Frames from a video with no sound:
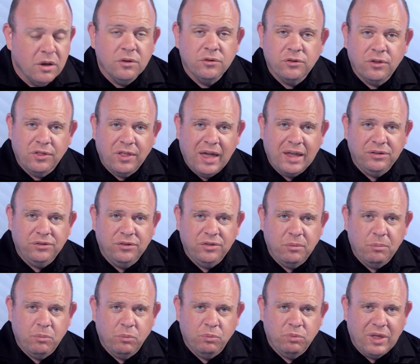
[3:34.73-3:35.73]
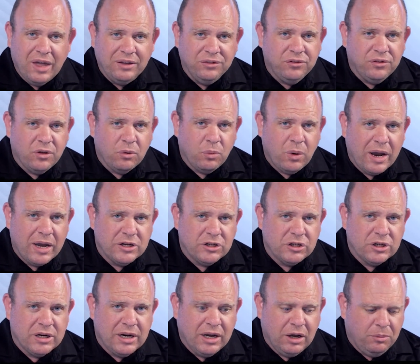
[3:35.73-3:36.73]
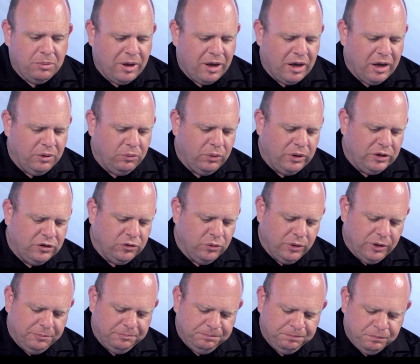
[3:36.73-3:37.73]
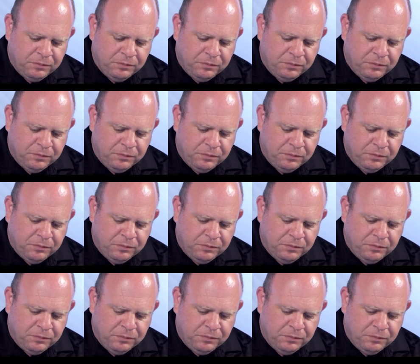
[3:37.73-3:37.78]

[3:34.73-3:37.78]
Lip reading: So that's the rationale behind we do it.